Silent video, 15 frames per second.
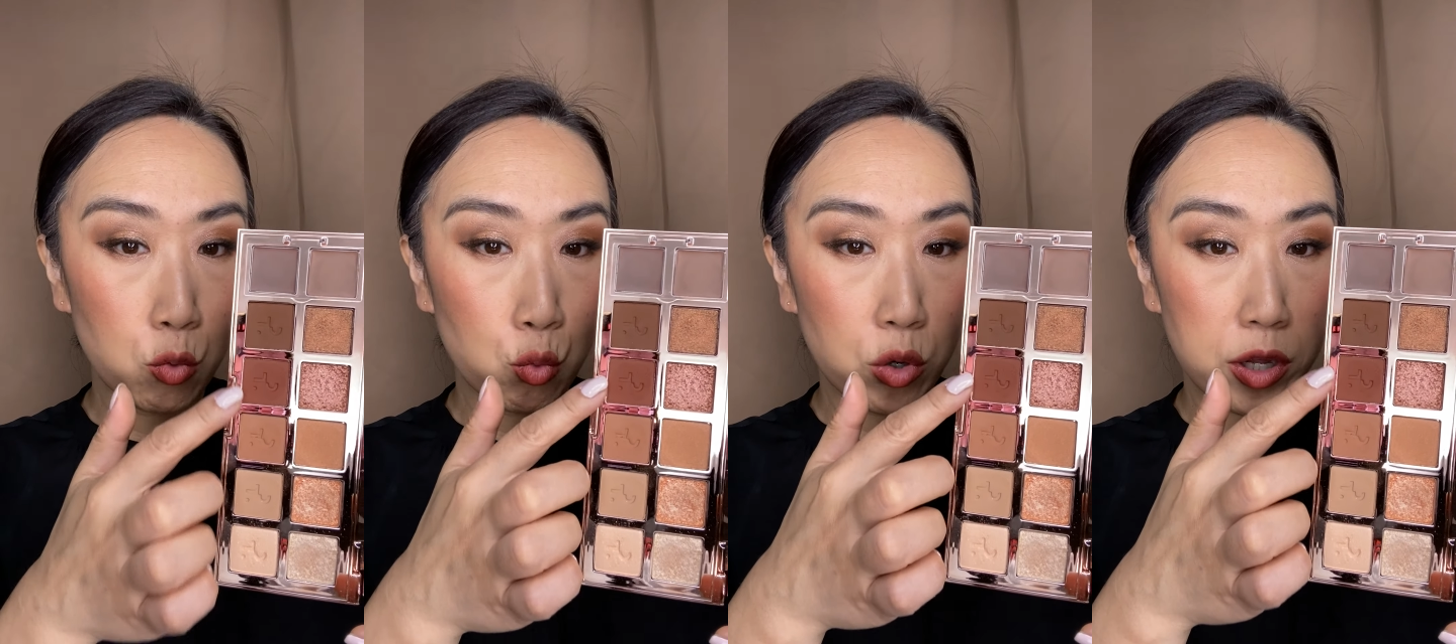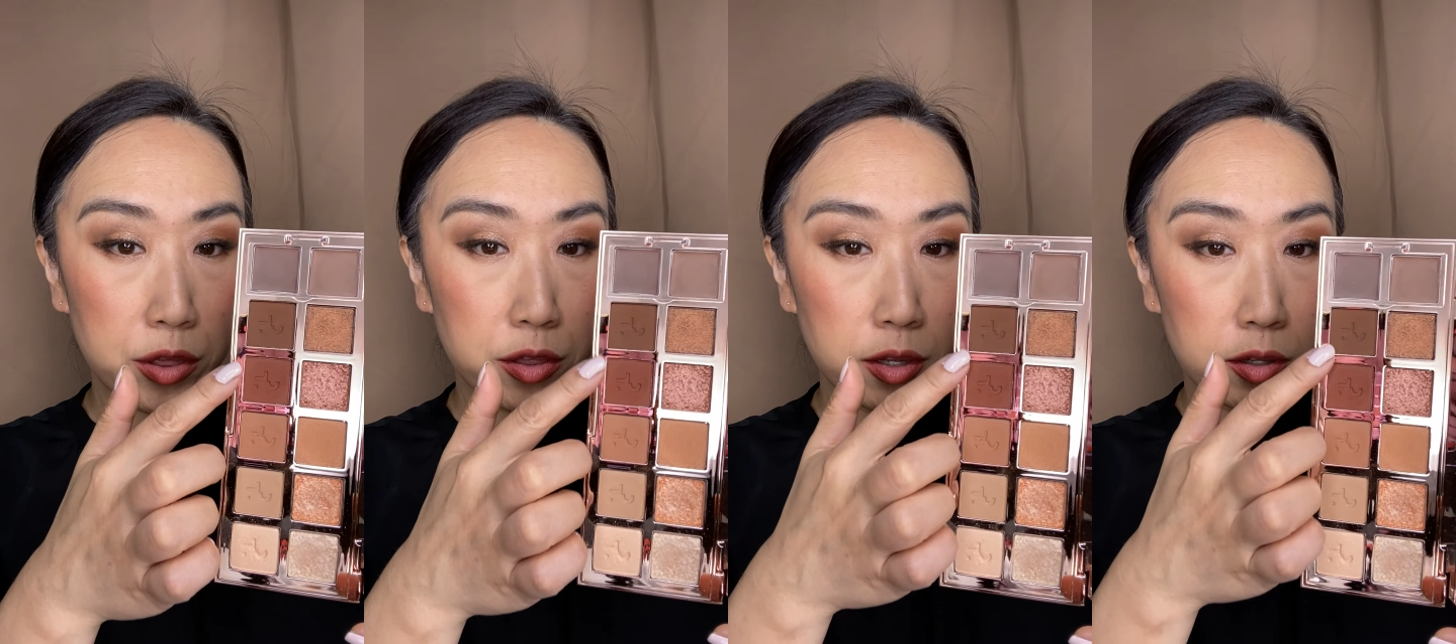
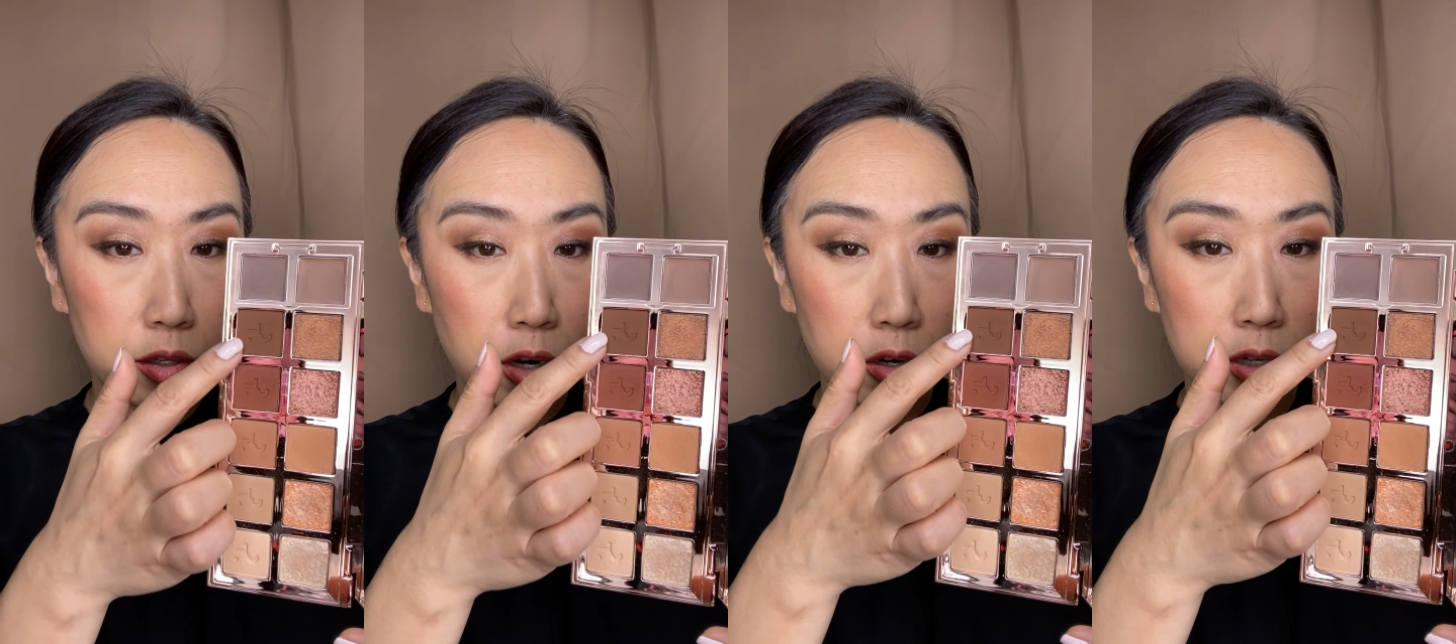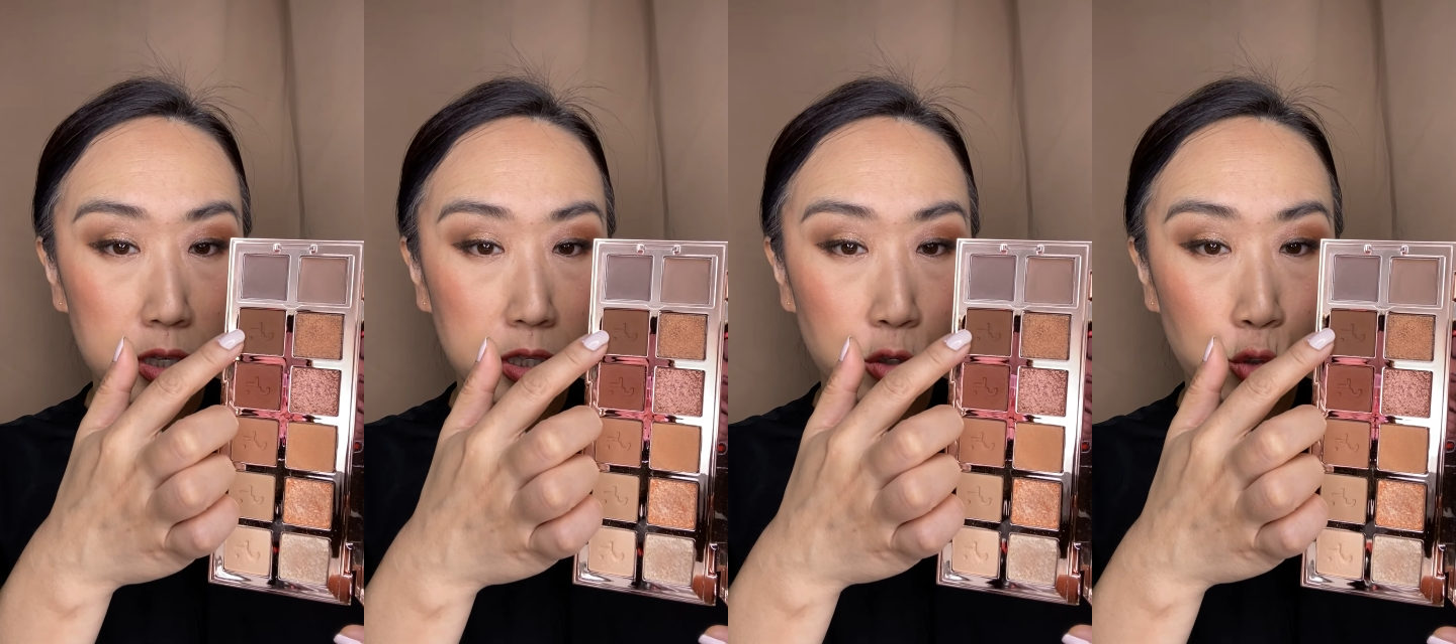with the
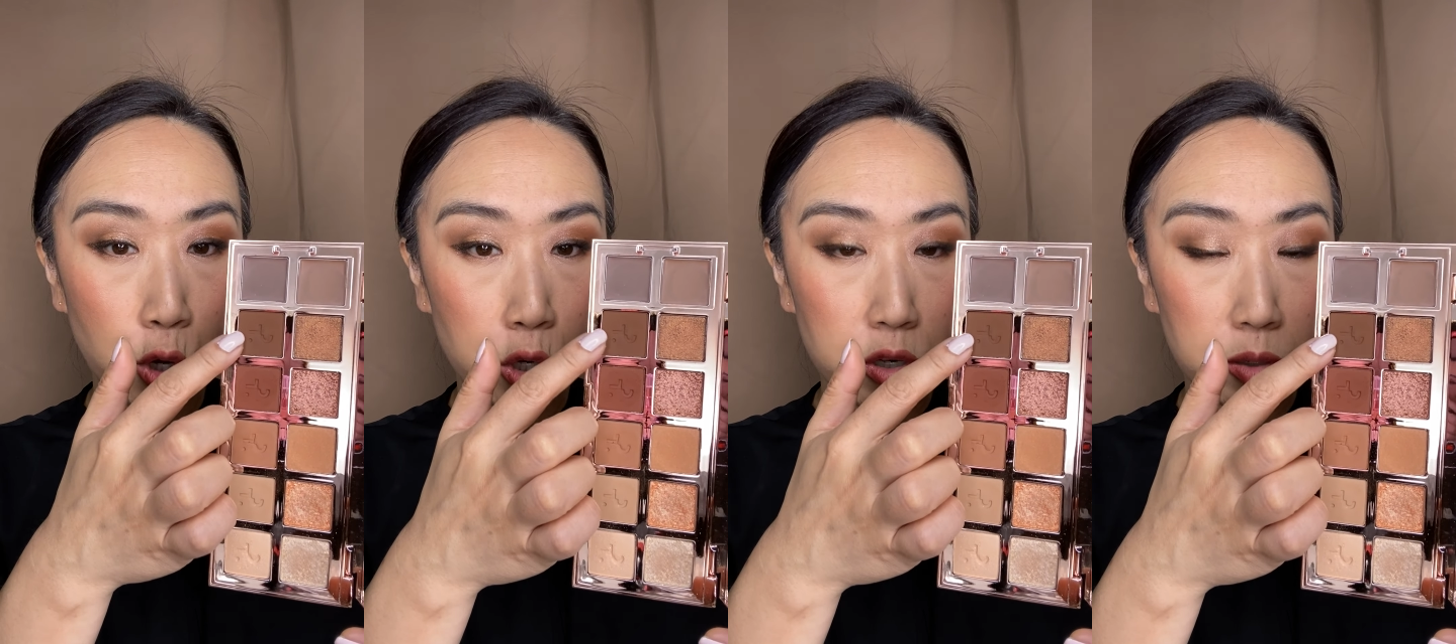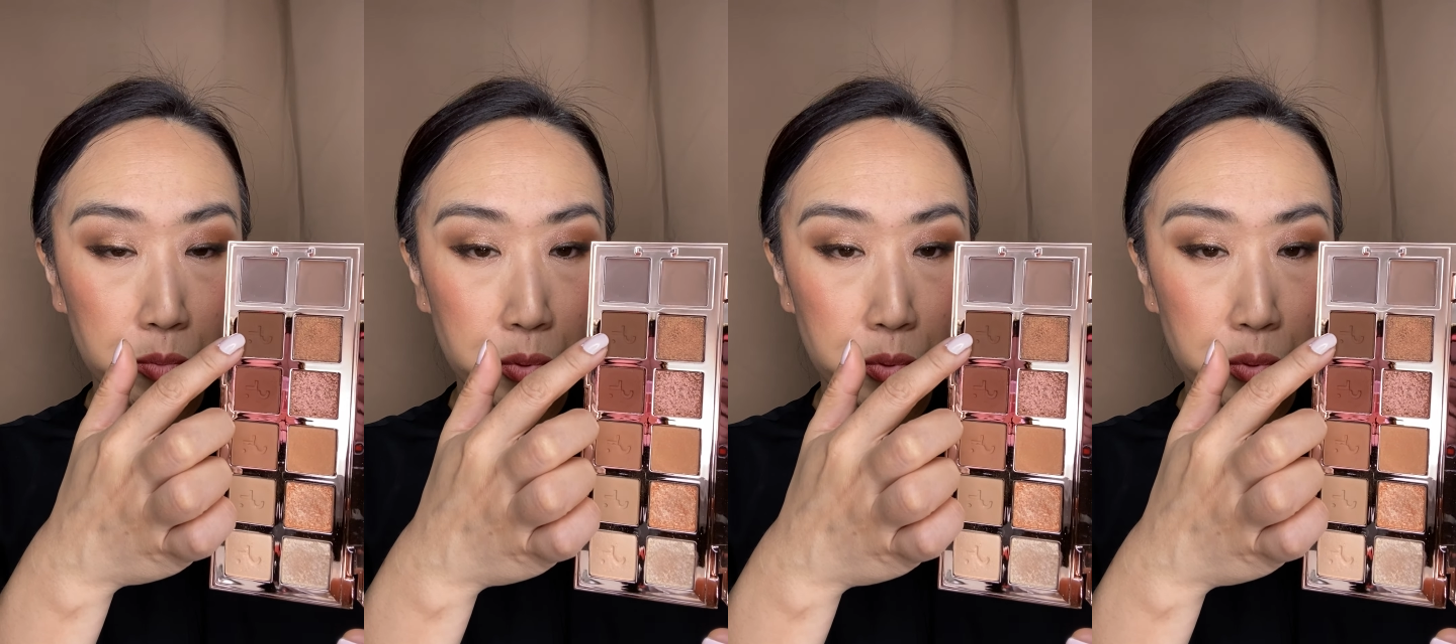darkest chocolate